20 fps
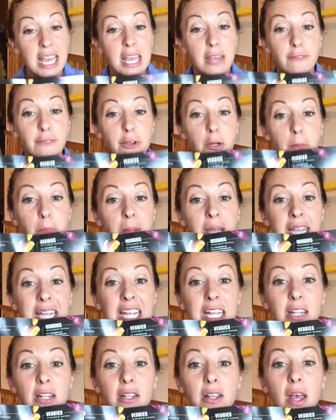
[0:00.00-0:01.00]
If you're
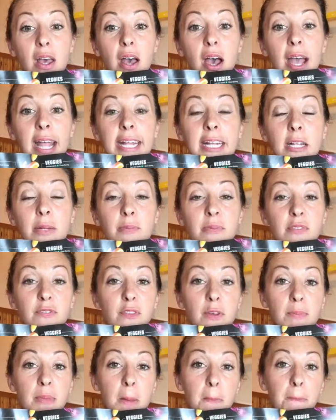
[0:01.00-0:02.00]
picking items
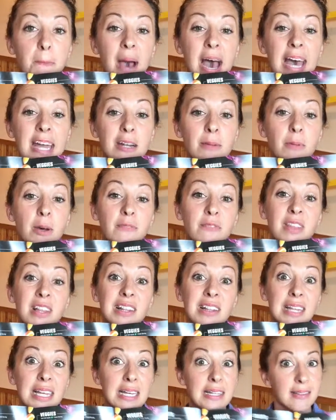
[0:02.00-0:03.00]
from the bottom of the
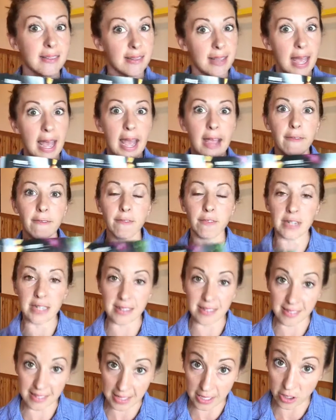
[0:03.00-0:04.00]
list
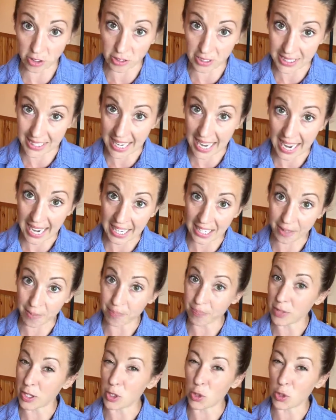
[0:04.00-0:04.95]
every single day,